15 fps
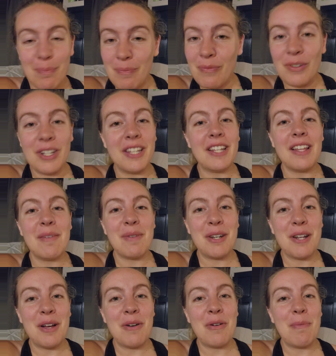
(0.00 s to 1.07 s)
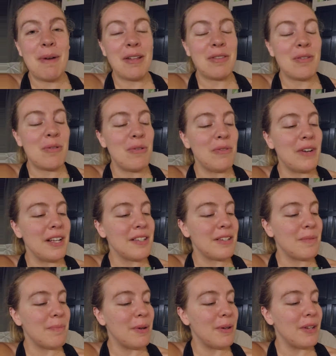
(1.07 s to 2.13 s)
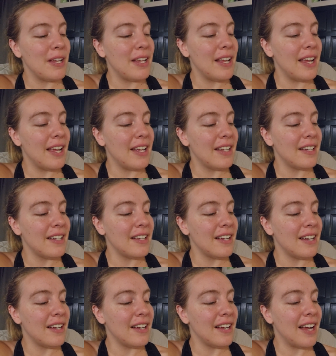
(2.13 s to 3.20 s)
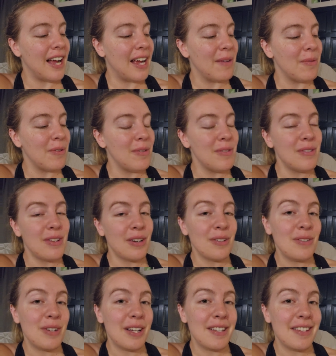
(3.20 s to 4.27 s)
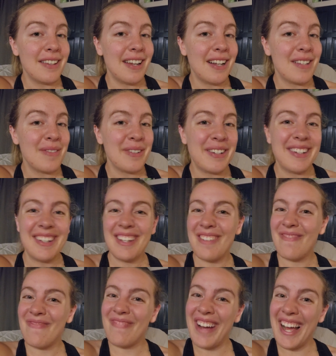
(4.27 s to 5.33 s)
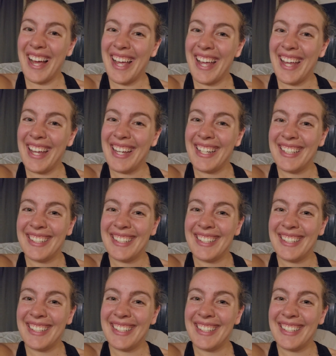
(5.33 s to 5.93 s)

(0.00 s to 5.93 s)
Really let me know about the whole rest component, and I will talk to you guys in the next one. Bye.